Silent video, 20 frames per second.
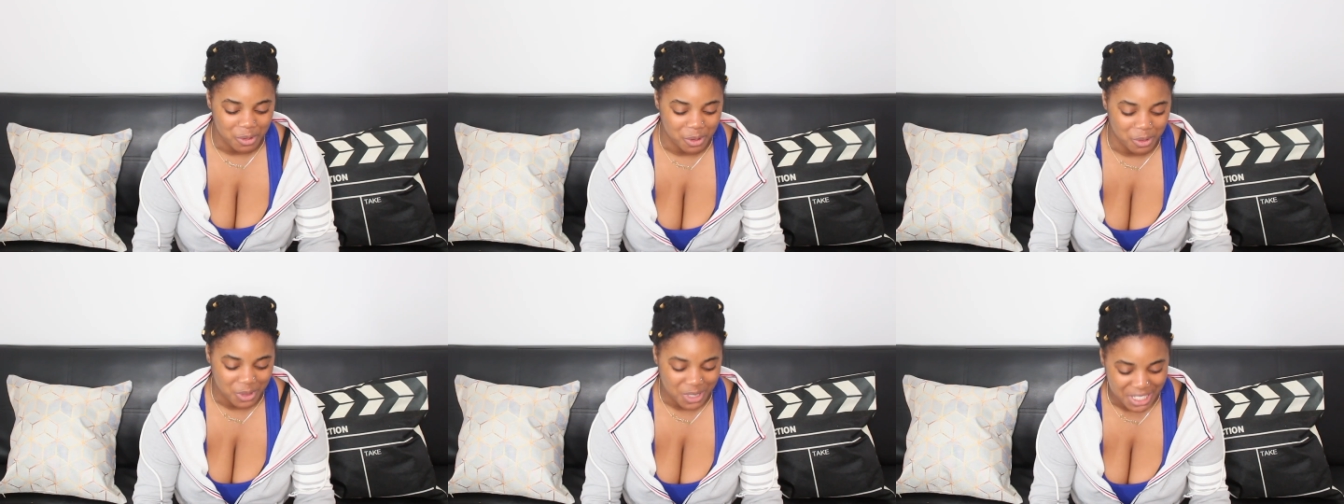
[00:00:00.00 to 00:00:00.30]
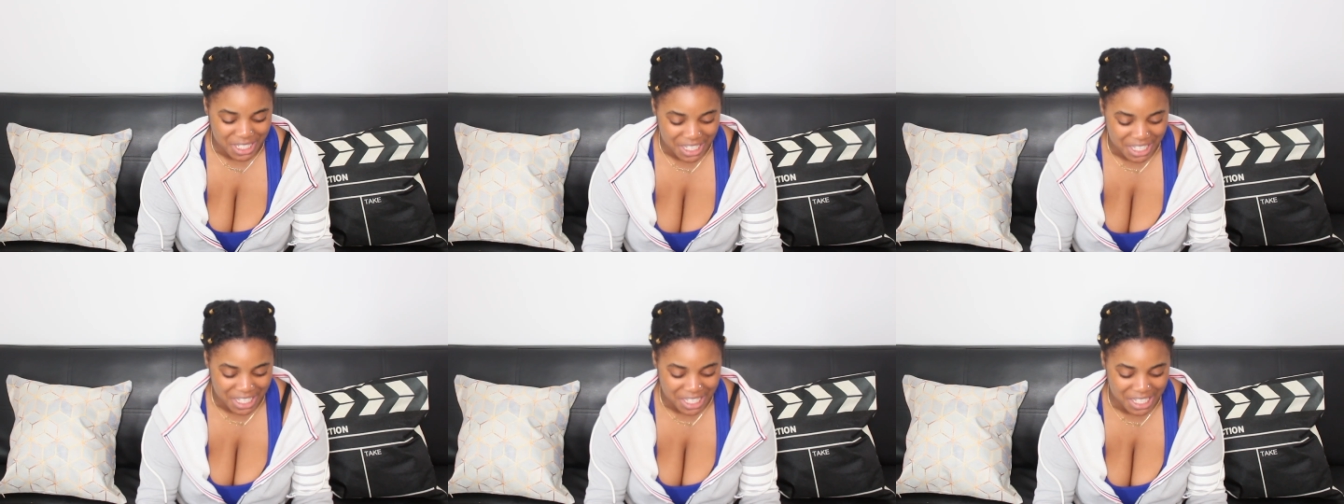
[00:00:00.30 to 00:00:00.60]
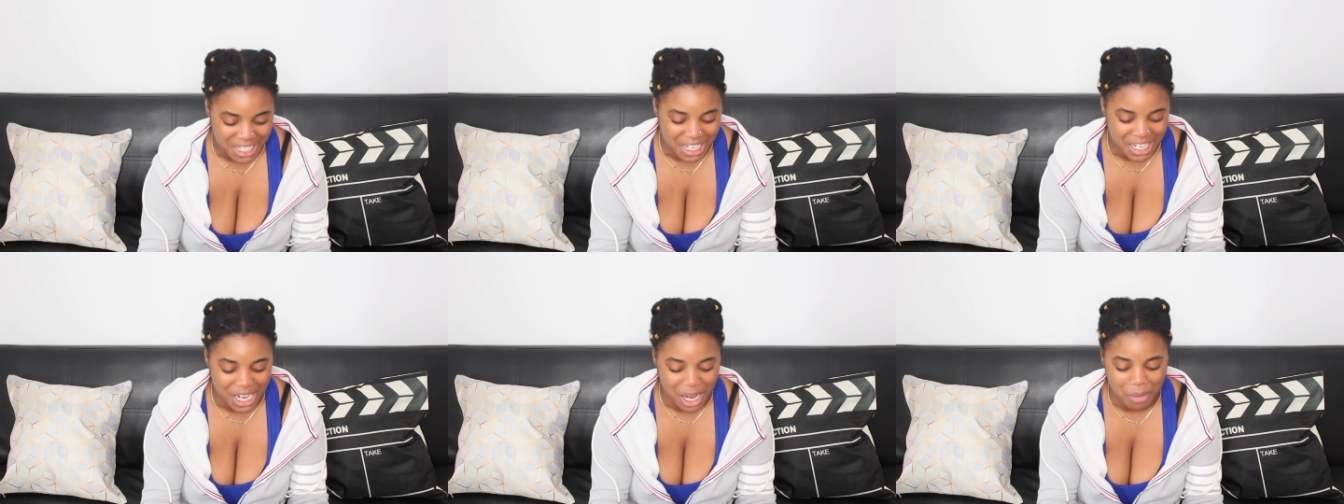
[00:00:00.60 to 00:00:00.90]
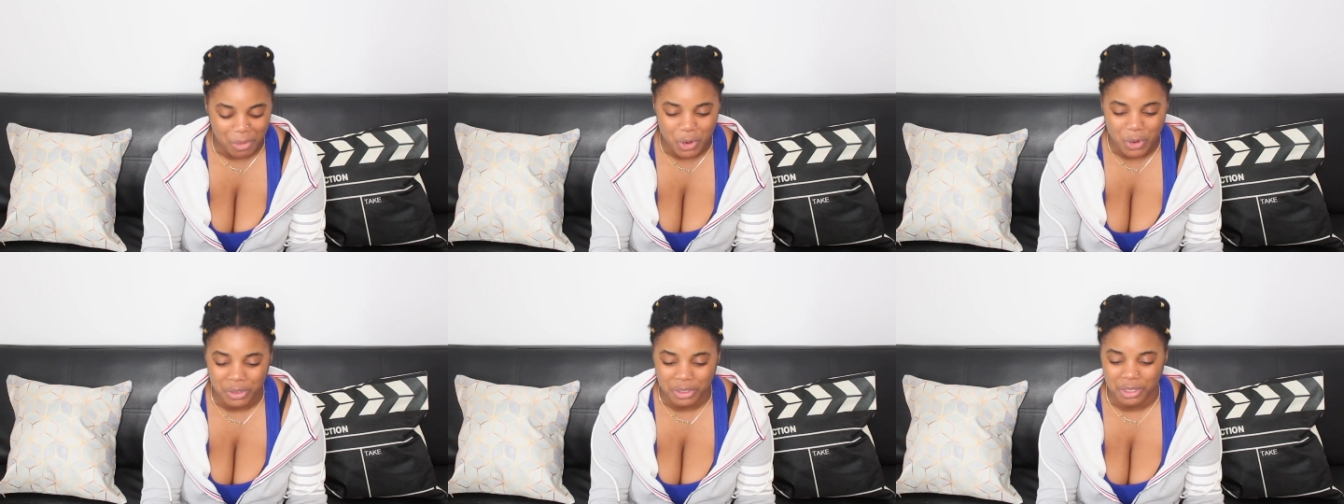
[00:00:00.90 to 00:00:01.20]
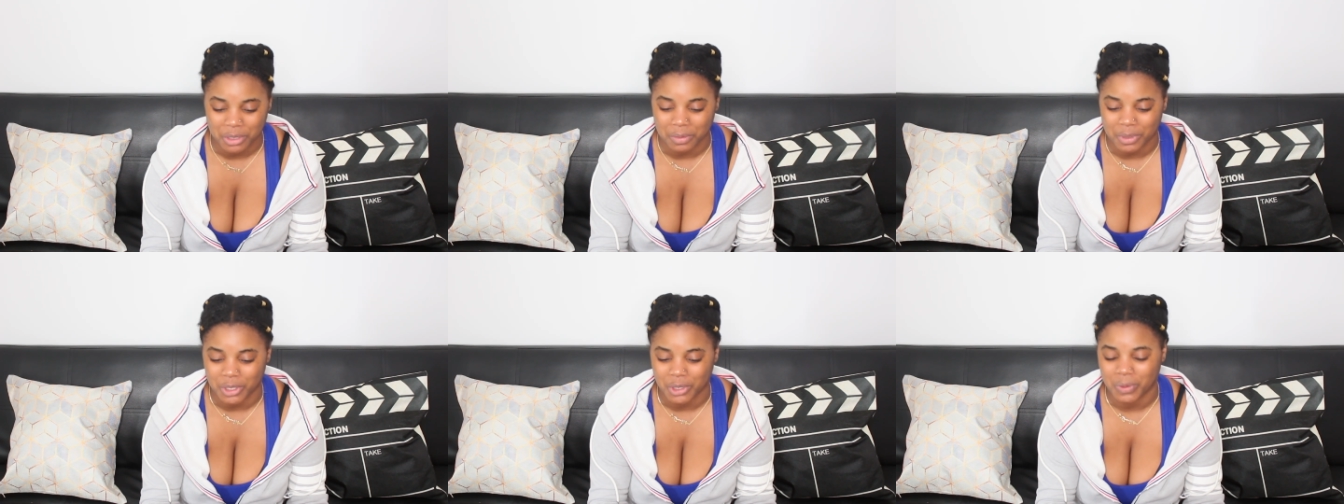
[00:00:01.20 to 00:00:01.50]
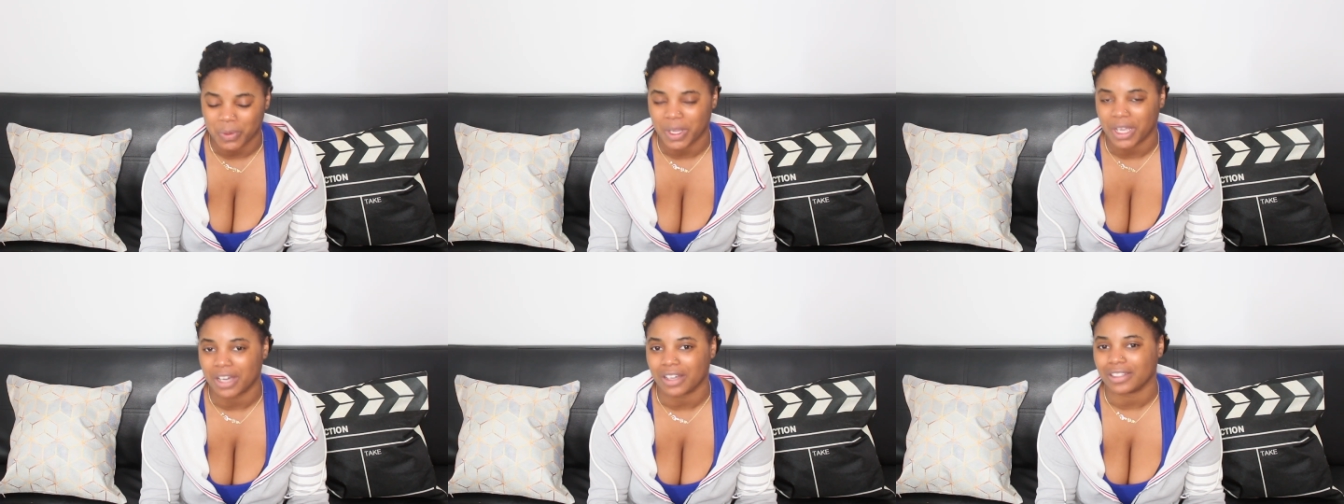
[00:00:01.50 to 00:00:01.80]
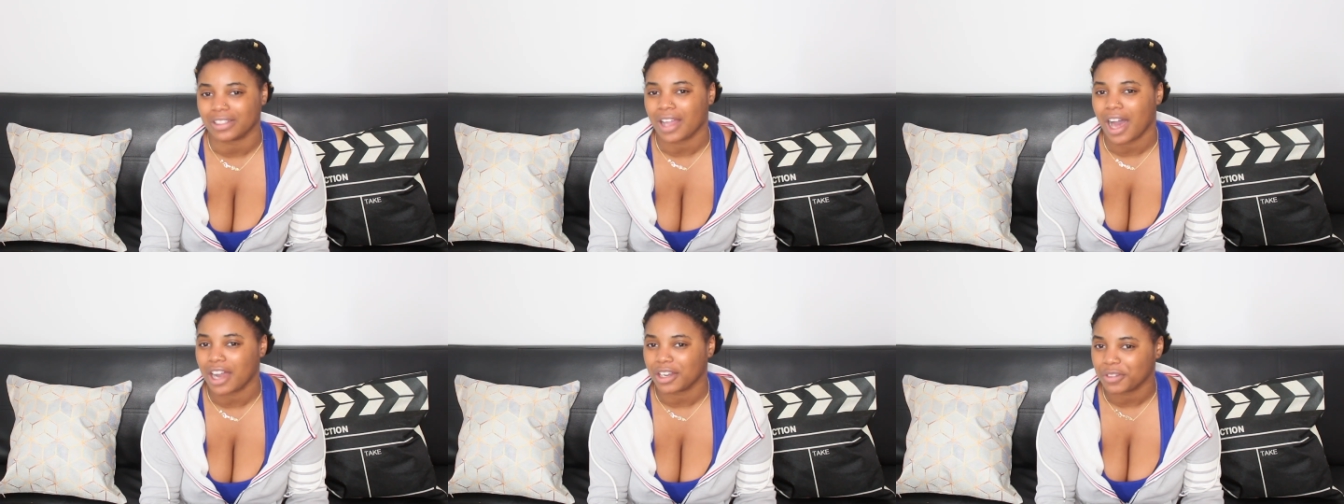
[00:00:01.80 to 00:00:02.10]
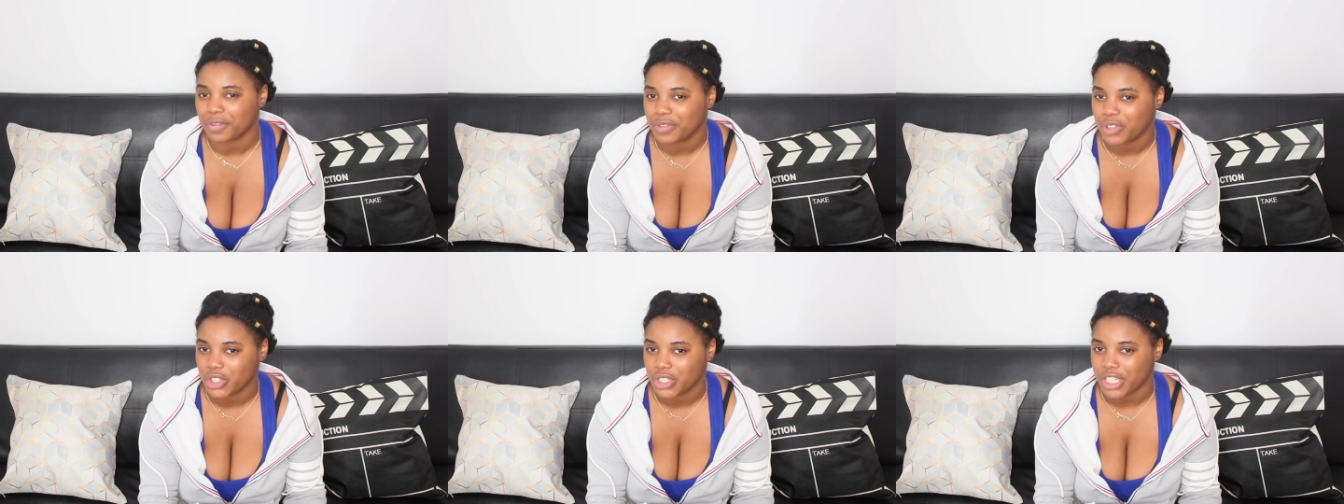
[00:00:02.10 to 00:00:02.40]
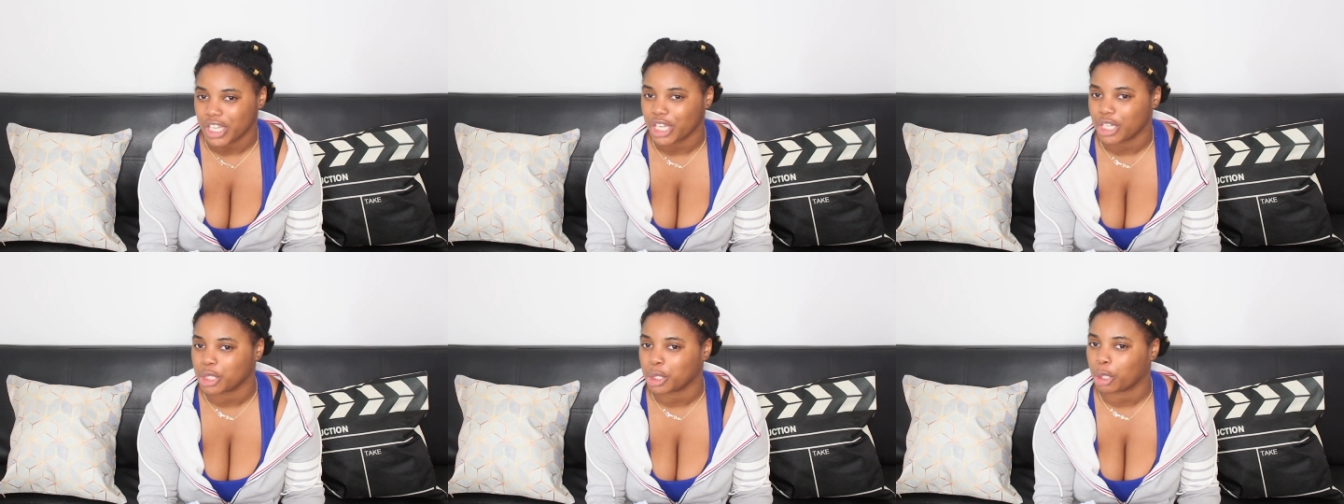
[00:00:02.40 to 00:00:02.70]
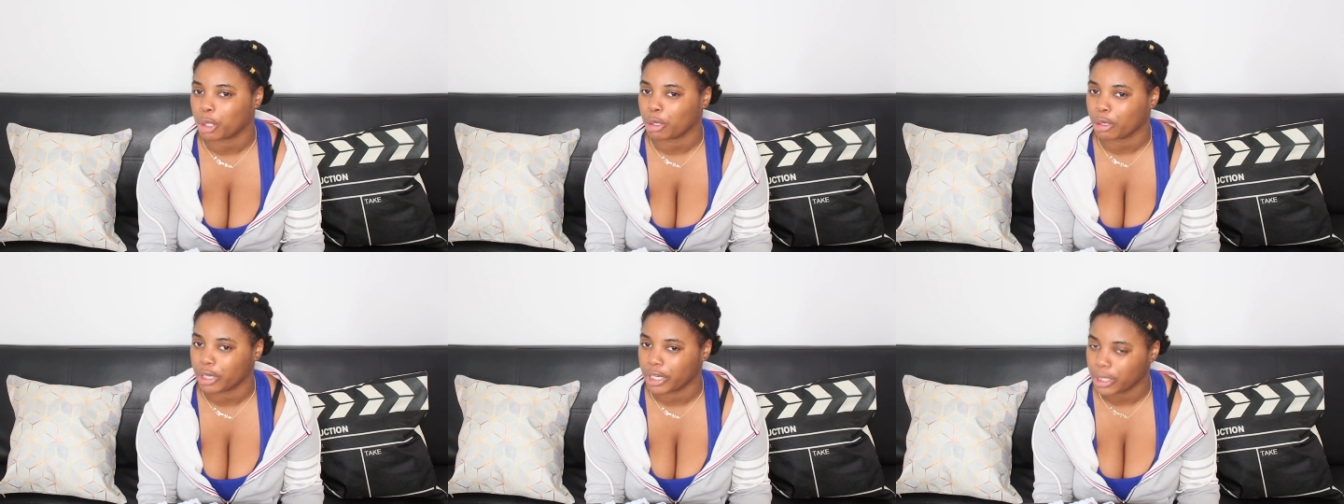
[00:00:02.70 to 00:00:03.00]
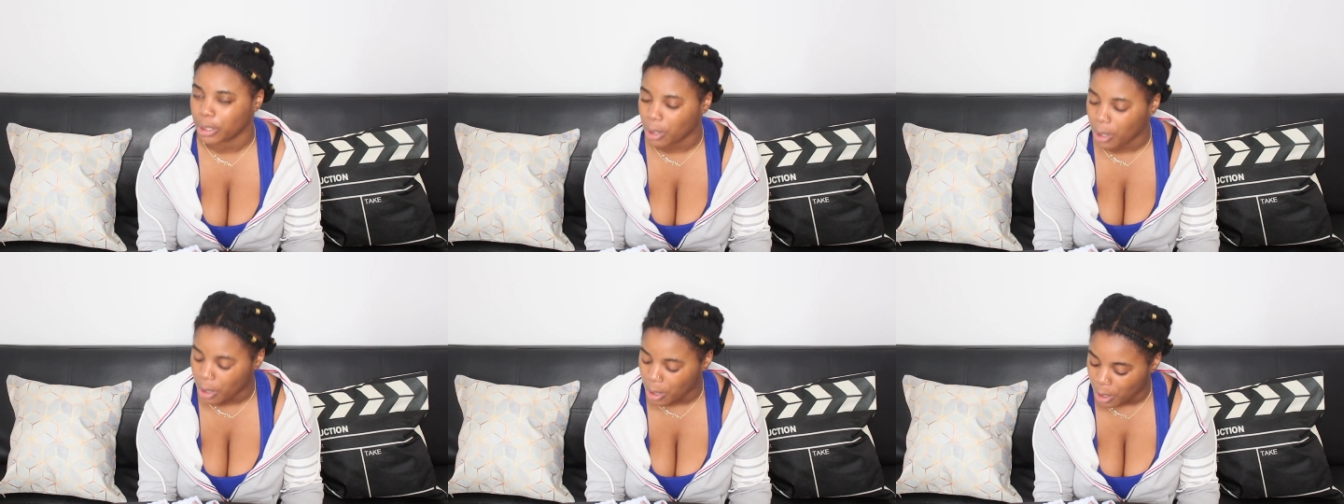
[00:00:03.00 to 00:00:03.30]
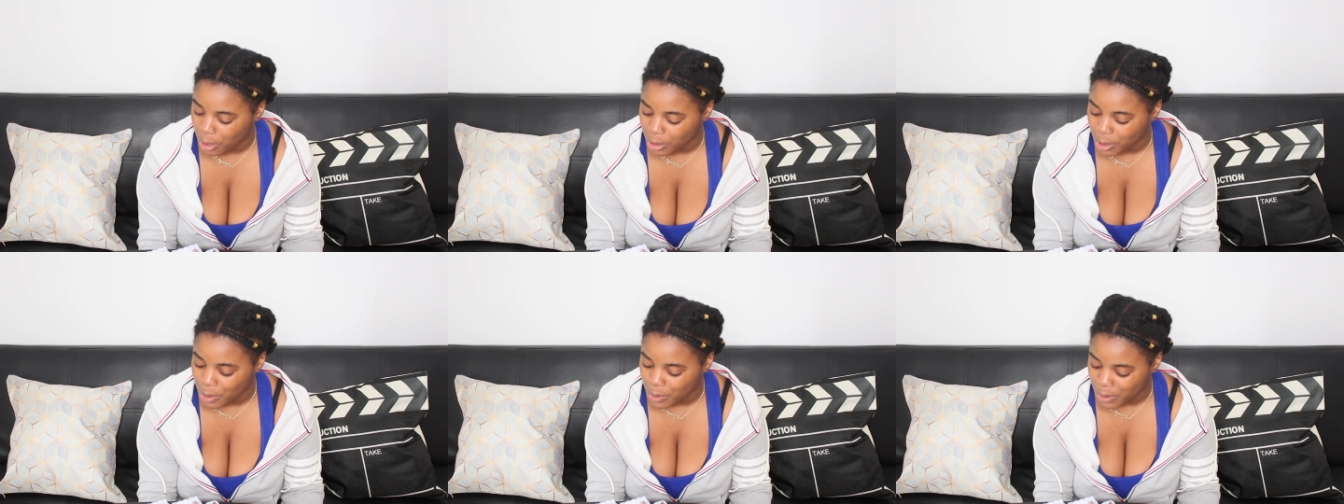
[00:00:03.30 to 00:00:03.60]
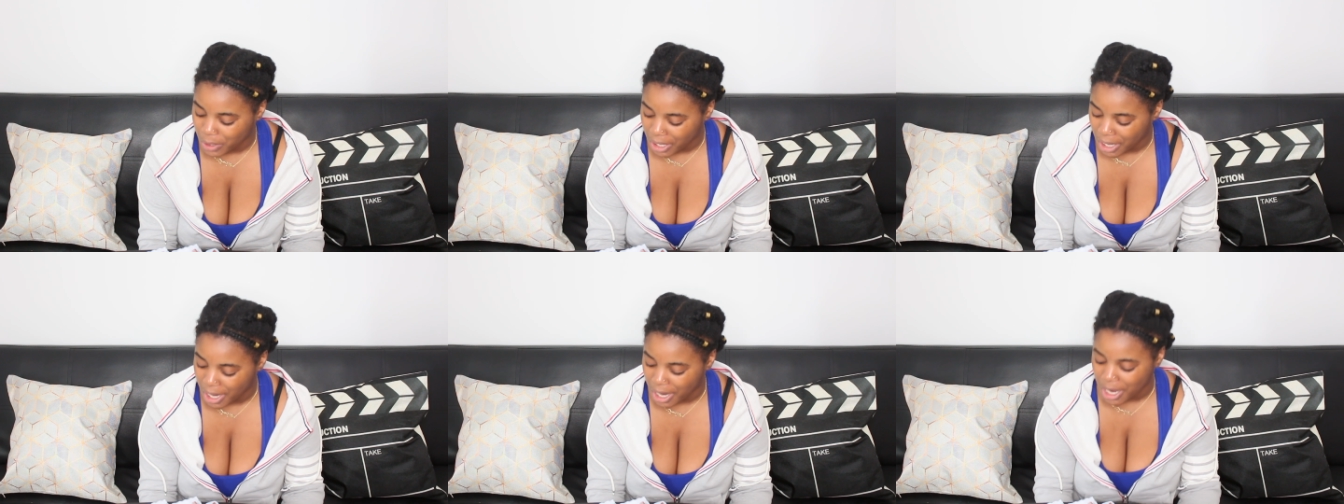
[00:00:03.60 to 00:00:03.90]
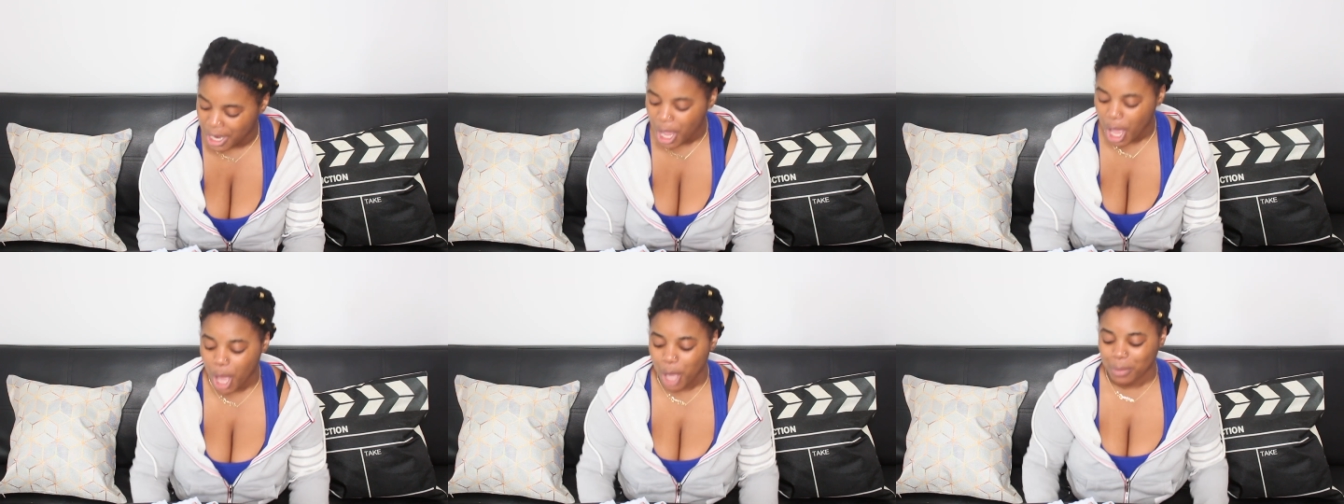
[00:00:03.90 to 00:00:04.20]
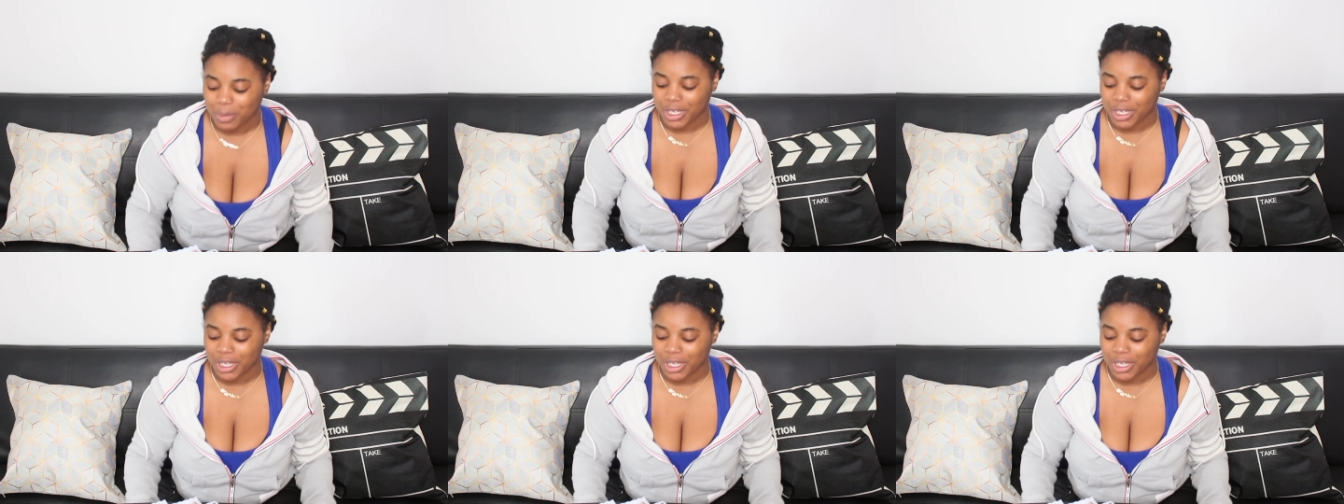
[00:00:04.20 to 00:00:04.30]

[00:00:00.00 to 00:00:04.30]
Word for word: routine and I'm going to be doing a lot of this in Creole, okay?